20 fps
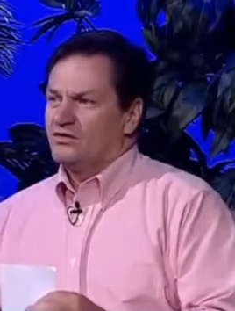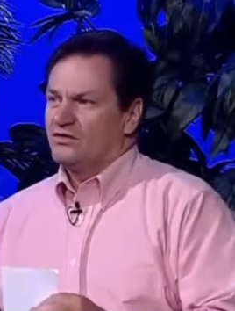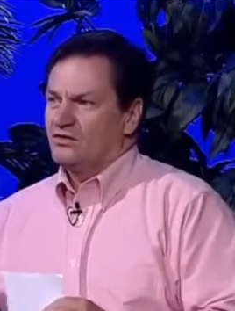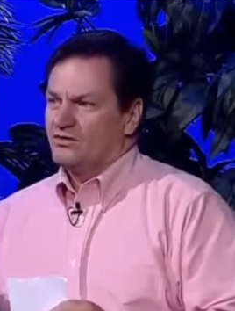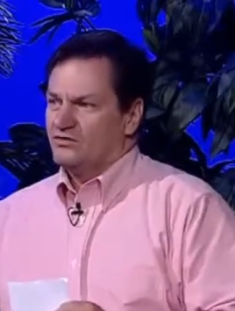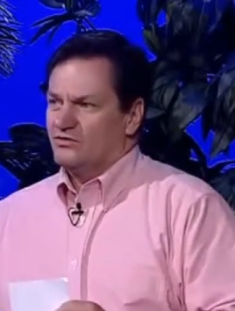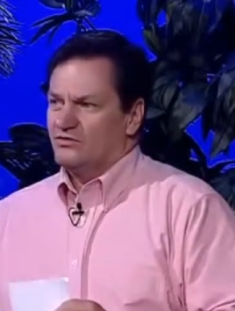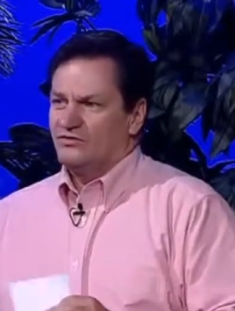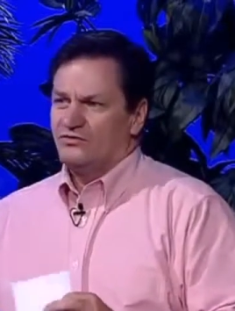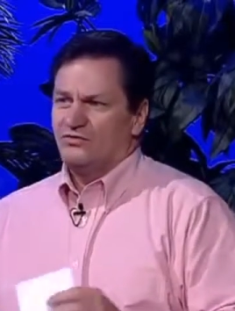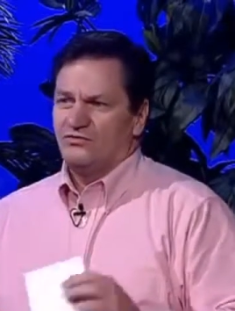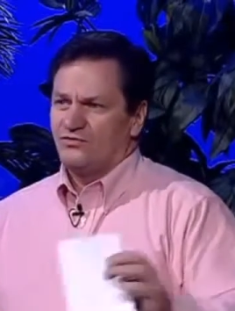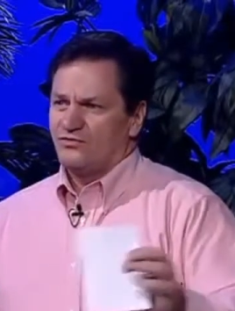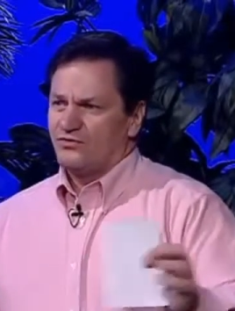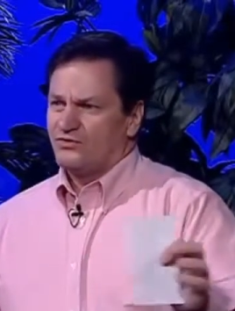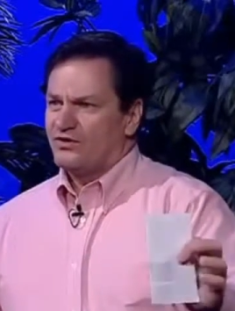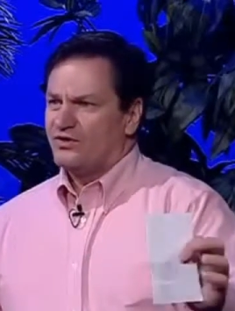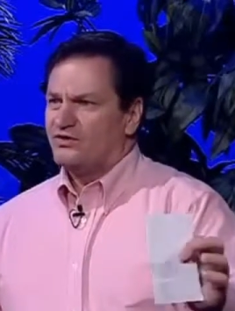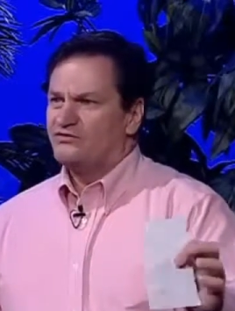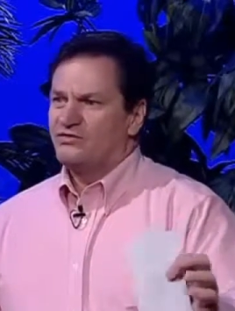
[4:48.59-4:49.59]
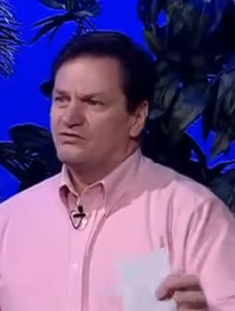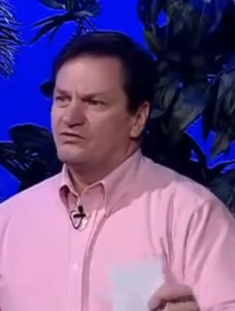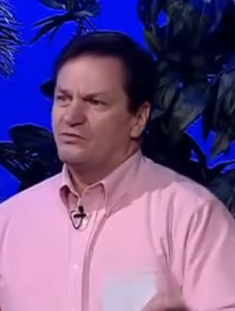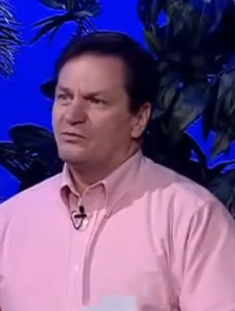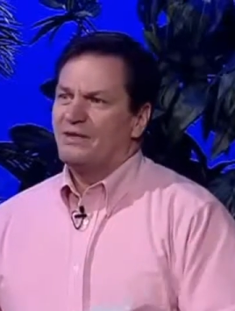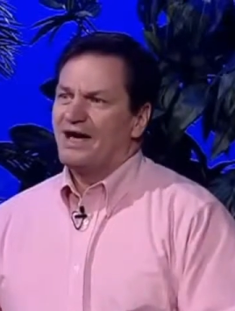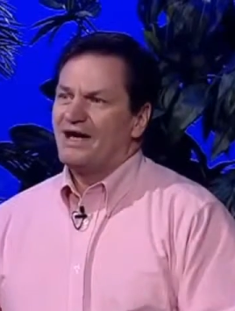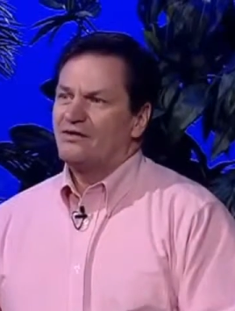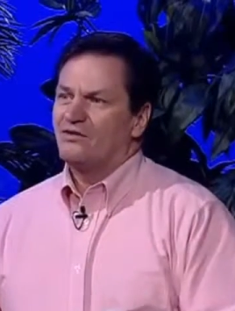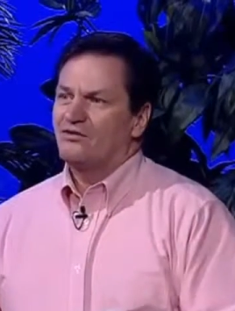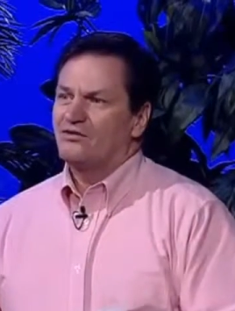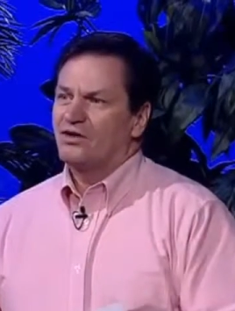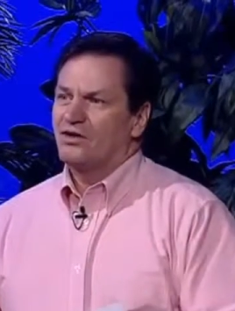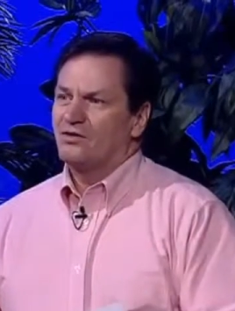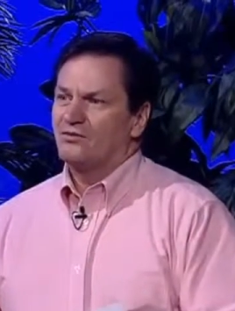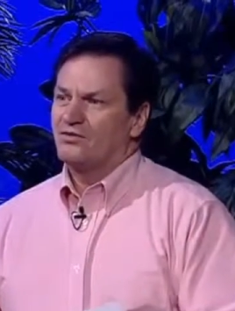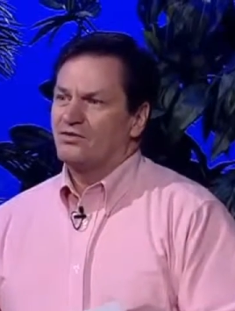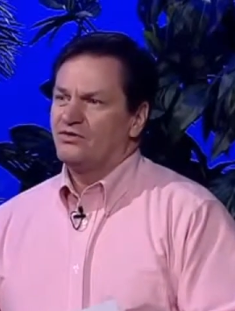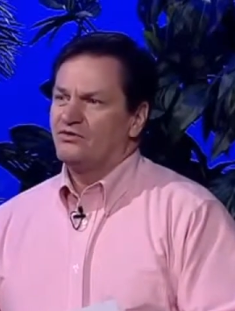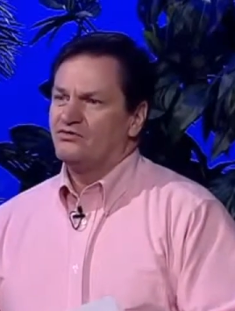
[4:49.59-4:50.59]
the different things that tobacco
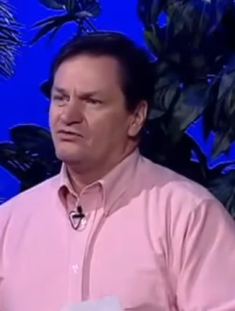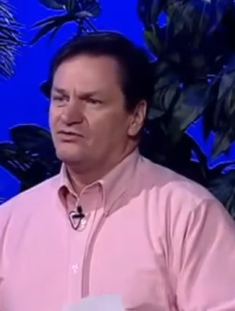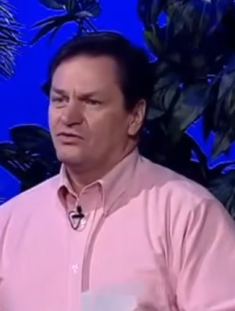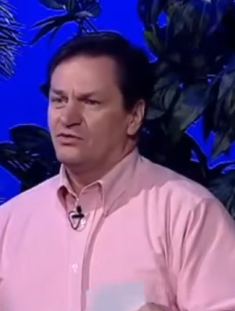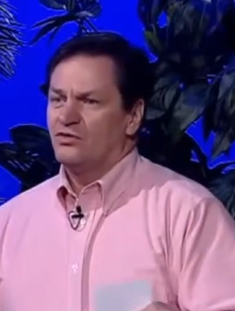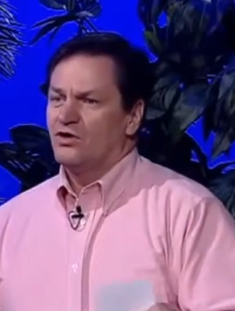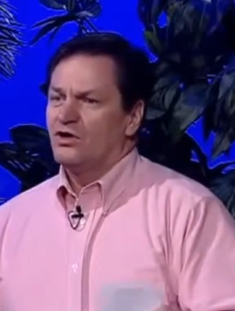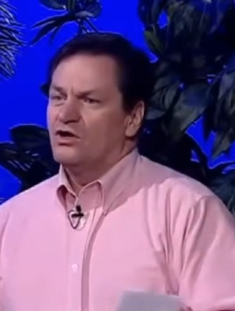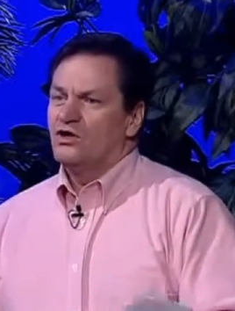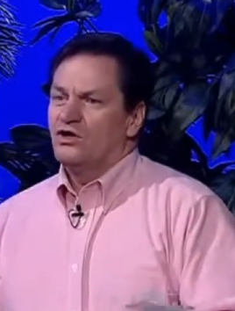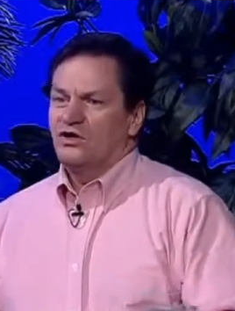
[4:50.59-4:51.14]
companies do.